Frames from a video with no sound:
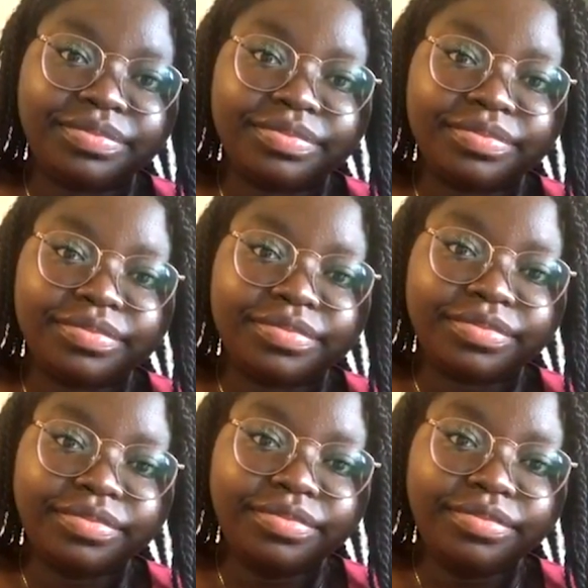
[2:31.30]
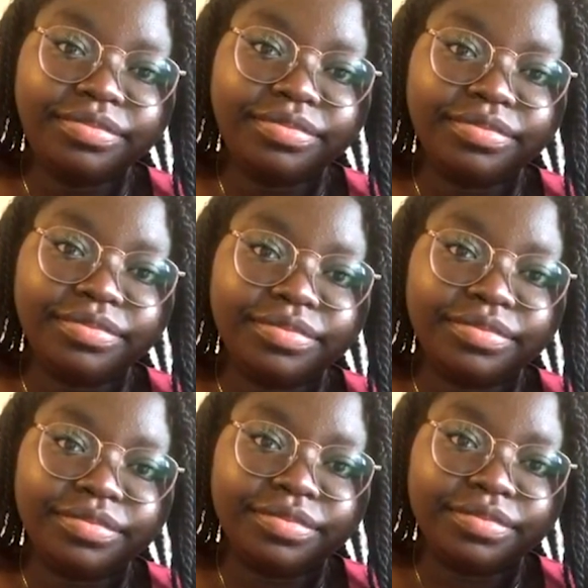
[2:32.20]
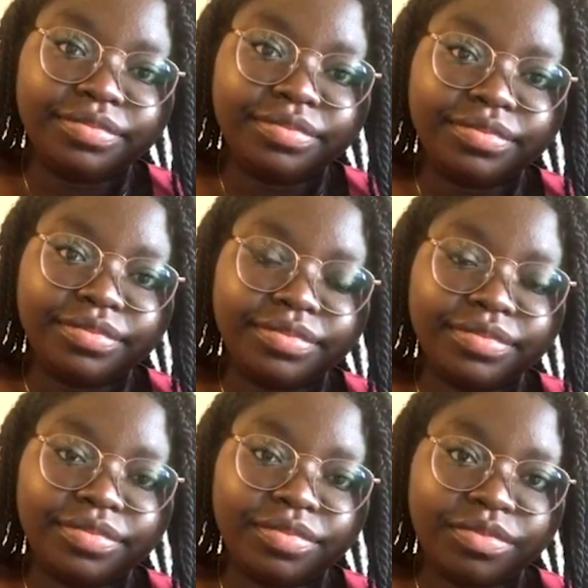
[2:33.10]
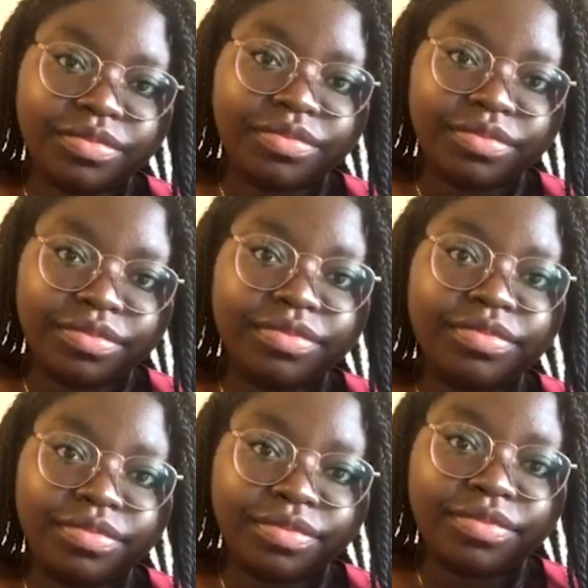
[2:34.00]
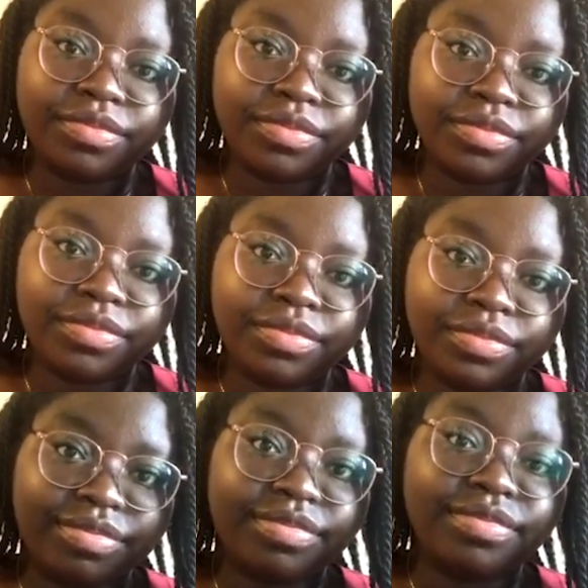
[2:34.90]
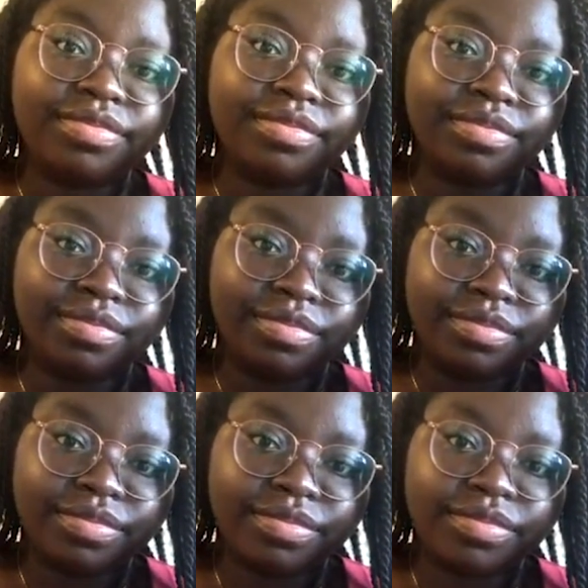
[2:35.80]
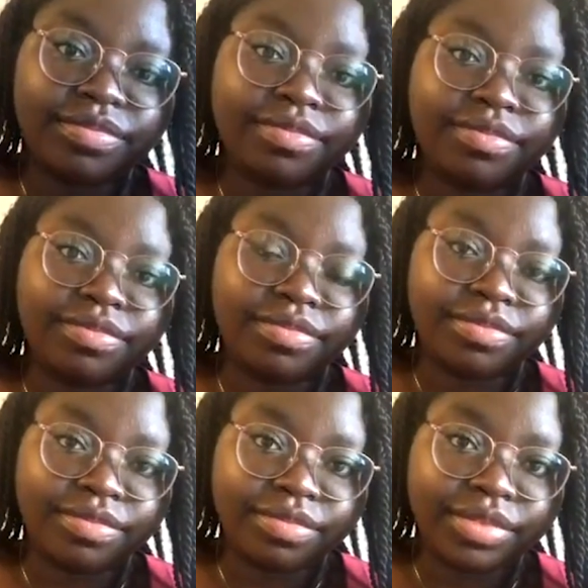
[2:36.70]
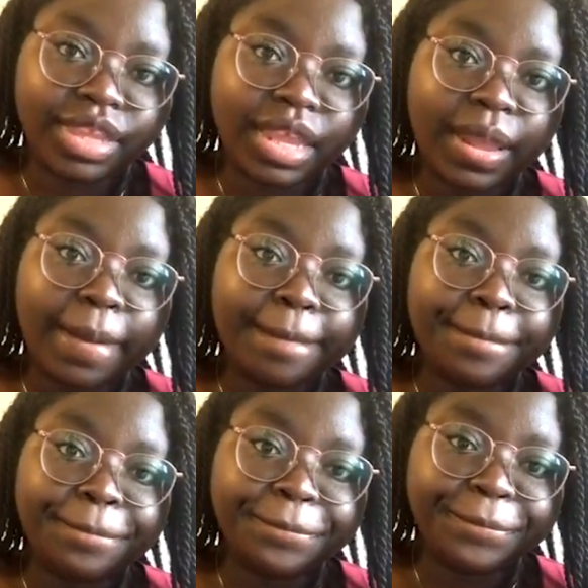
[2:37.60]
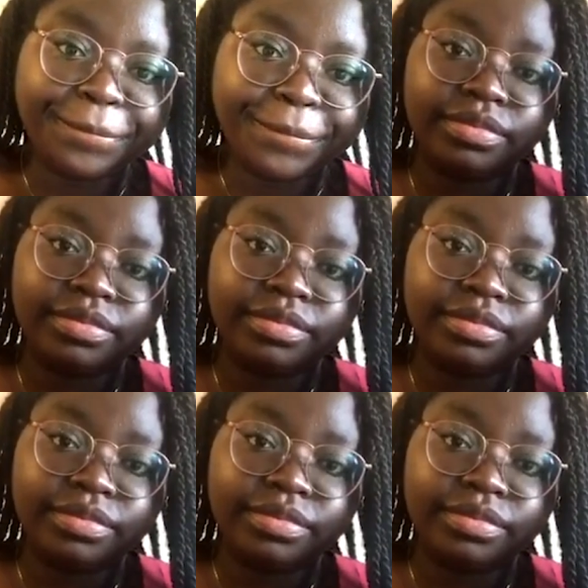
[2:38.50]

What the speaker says: No words are spoken by the person on screen.